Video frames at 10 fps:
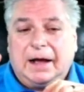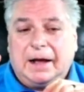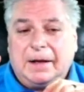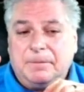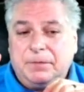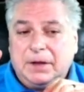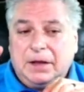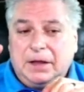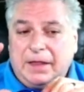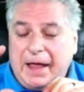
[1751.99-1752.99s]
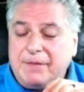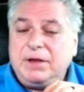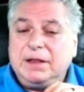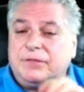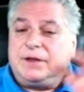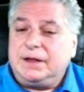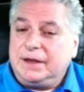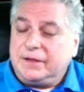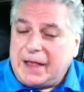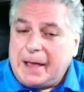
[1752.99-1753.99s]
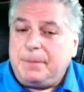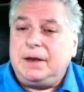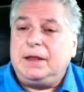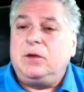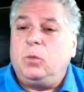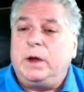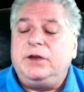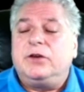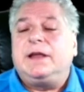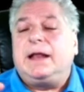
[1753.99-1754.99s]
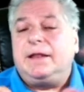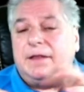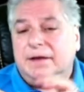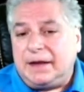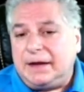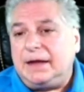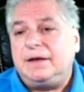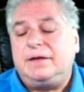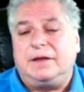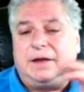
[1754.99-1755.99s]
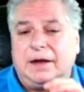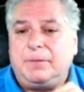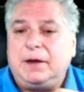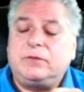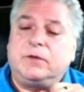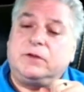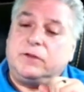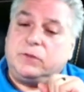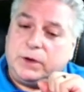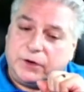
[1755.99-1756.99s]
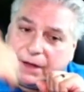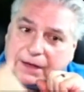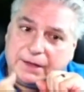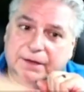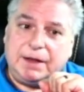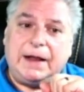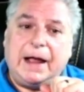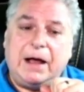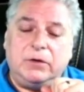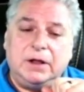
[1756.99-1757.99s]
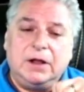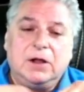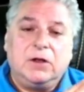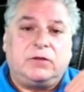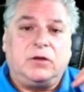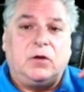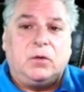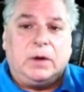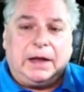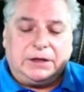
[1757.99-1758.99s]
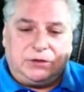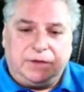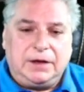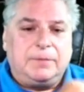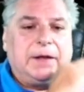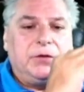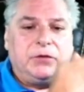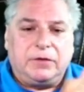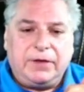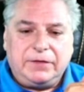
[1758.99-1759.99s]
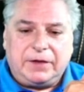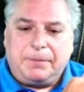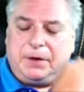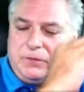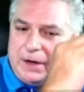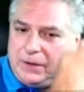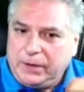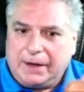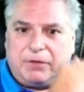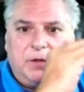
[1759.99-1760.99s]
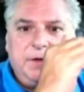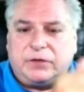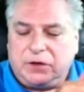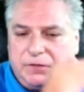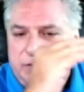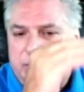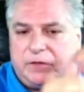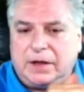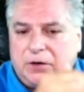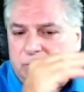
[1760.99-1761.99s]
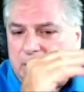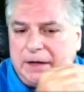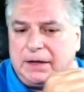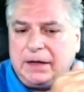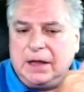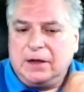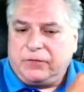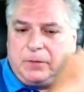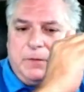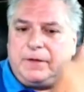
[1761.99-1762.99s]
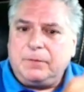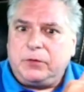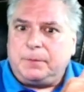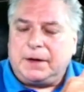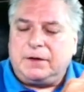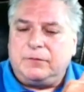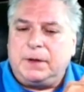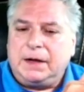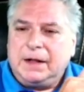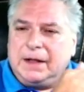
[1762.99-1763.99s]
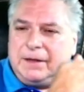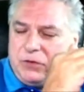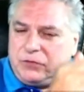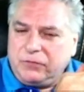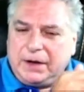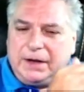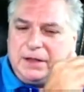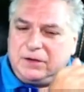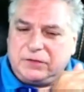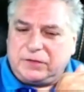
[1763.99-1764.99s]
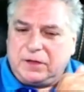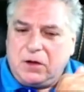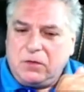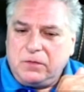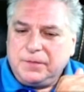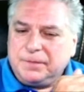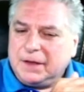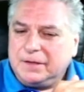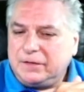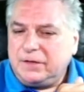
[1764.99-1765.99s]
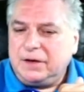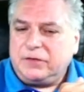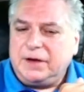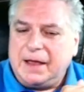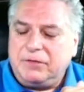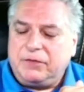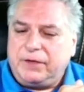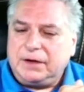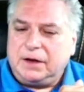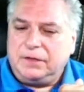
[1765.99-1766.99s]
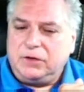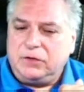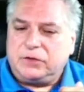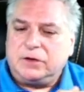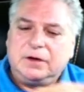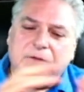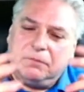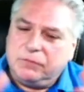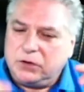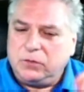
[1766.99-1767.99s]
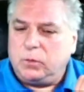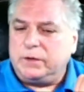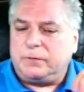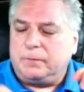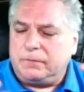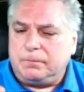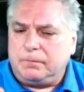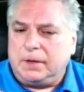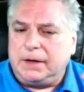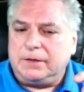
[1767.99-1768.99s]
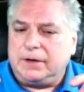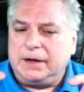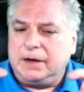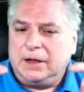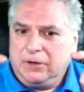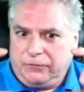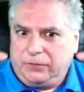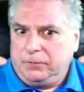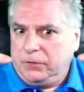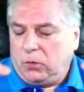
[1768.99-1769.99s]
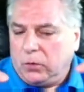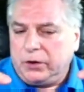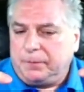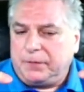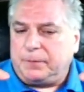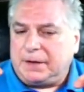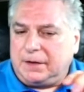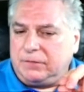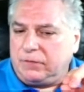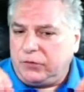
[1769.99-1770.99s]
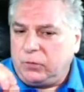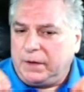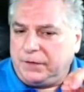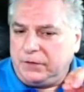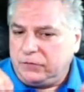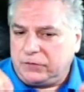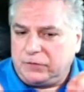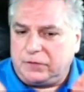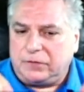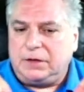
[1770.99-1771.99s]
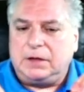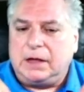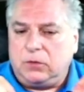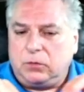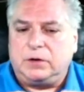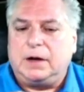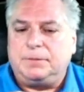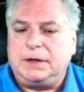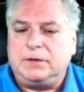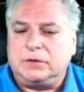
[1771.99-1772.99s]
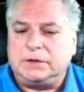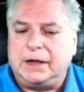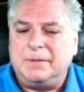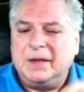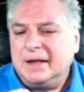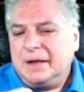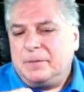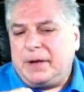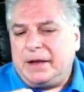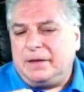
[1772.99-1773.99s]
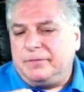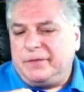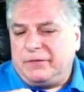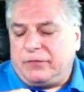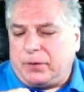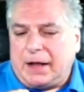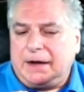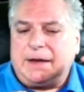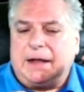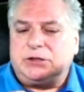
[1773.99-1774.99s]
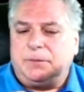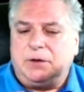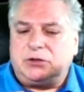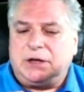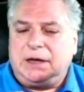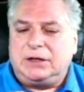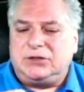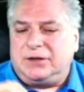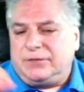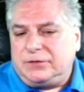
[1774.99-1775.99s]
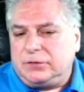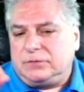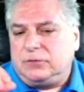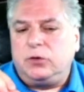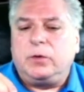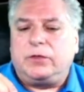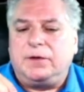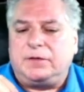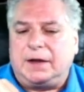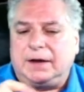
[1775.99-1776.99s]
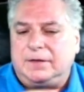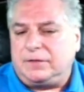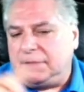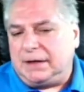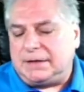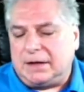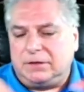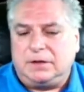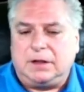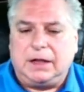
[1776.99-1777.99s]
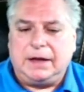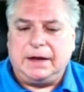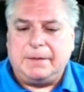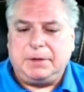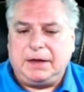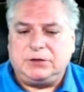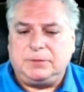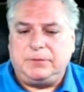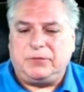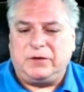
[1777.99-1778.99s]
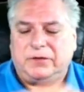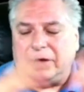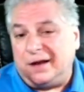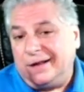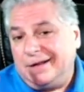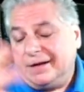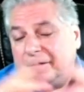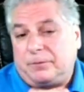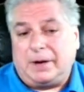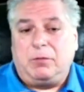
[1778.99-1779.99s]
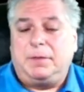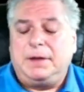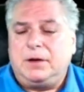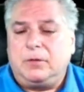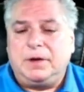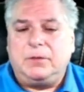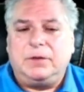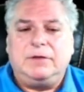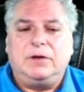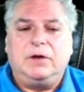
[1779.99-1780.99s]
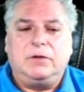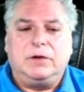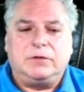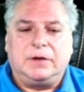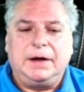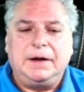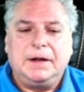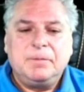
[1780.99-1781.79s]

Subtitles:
The heavy lifting is happening when you're getting the data into the database versus when you're getting the data out. So as you think about those events happening, right, we have all these services that are running from an event perspective, but if those are running a little slow, it doesn't necessarily have an effect on the user. Certain ones might, right? From the order perspective, if you want the users to see that order update in real time. But if a product attribute changed, if it took 2 or 3 seconds to get down to the client application before we saw it, probably nobody would even notice, right?